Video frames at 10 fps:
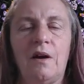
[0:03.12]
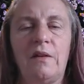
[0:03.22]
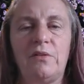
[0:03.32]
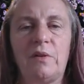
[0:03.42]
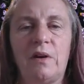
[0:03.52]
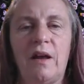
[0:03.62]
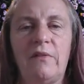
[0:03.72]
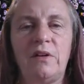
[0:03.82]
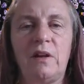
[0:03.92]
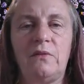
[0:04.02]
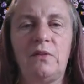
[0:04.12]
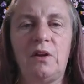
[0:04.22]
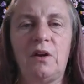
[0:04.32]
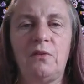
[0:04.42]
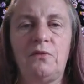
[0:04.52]
Hi everyone. I haven't done a
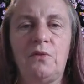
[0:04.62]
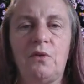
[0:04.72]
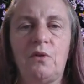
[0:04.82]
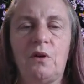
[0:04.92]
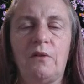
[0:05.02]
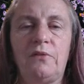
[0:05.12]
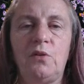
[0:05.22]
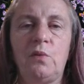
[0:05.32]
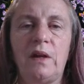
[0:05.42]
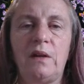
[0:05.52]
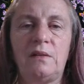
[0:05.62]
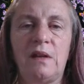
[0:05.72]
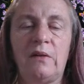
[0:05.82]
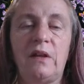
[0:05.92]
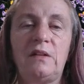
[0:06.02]
video for a few weeks now,